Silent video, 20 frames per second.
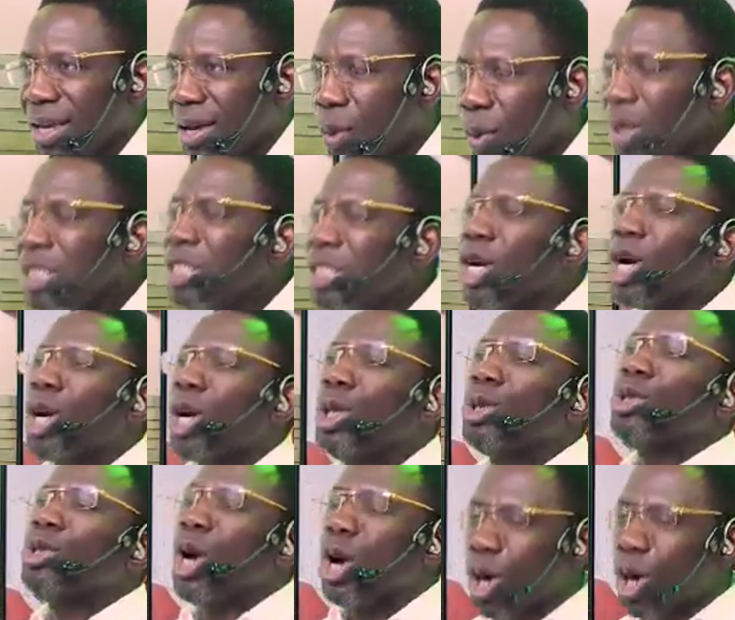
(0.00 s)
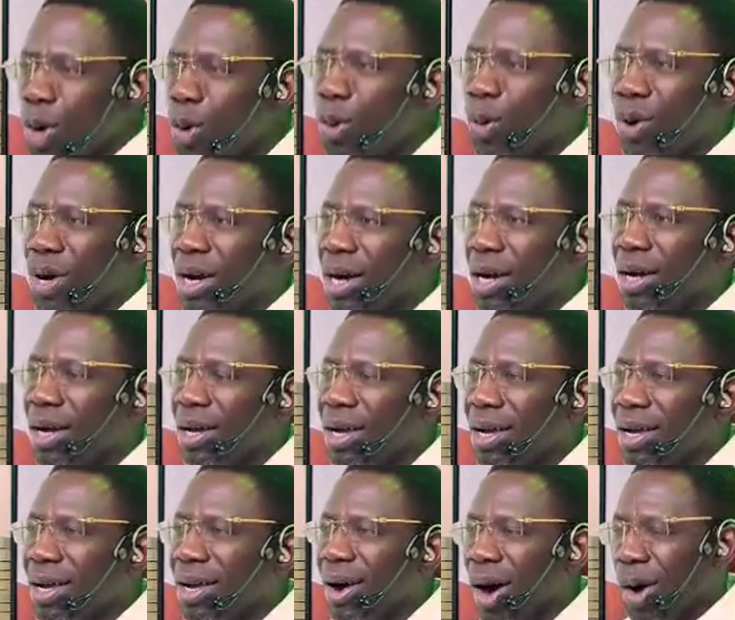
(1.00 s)
which includes your look.
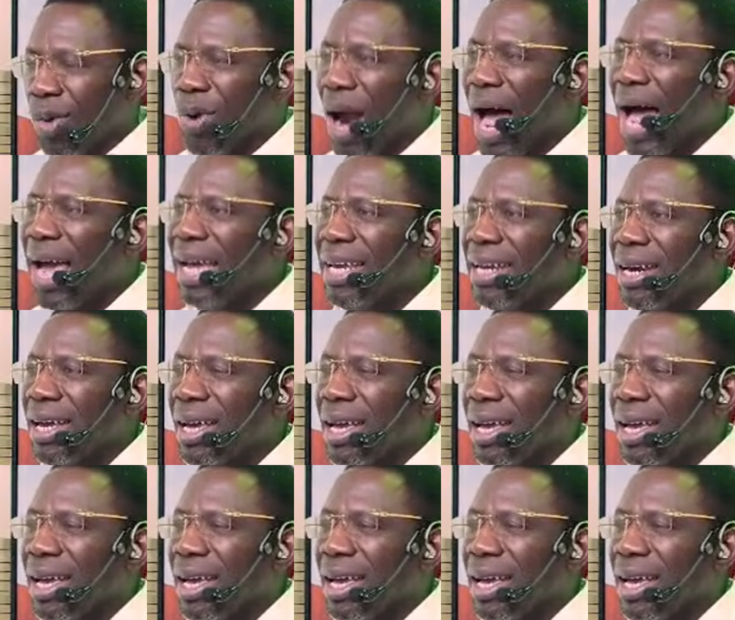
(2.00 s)
All right?